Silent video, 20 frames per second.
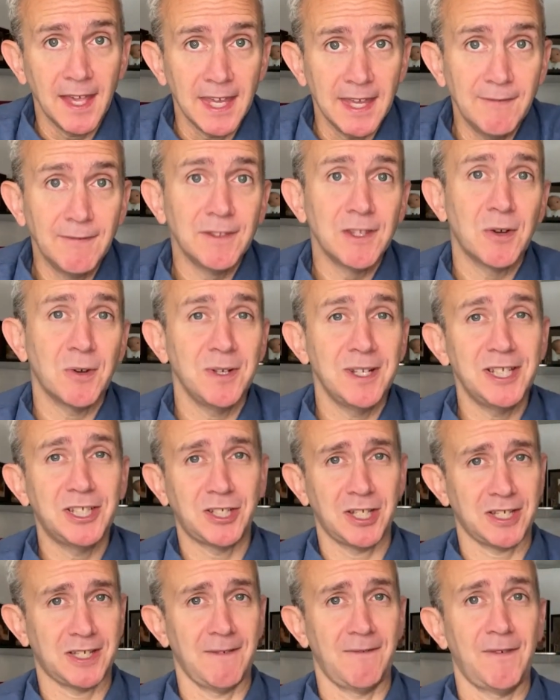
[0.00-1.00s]
Even though it is
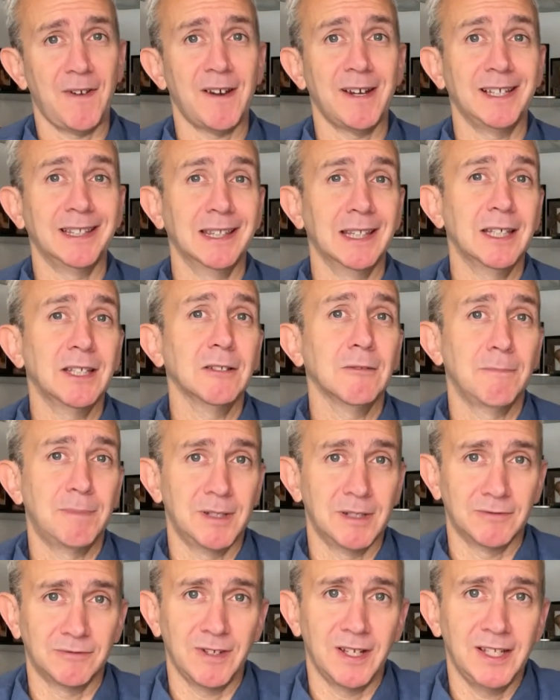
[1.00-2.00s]
just a very little
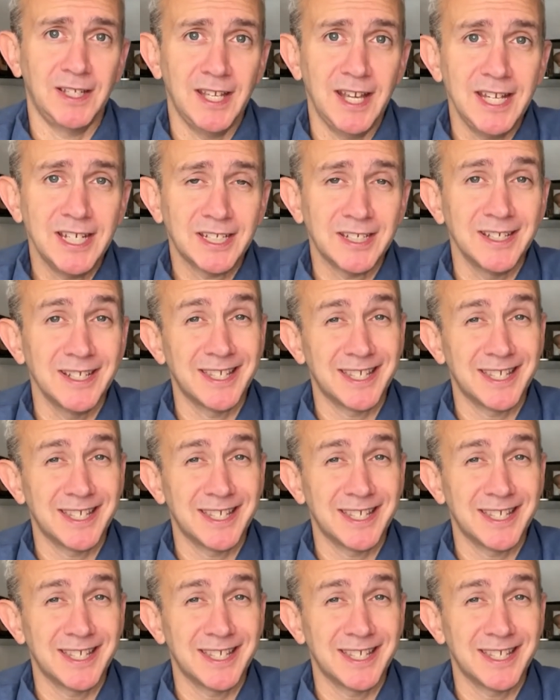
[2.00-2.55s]
bit of radiation,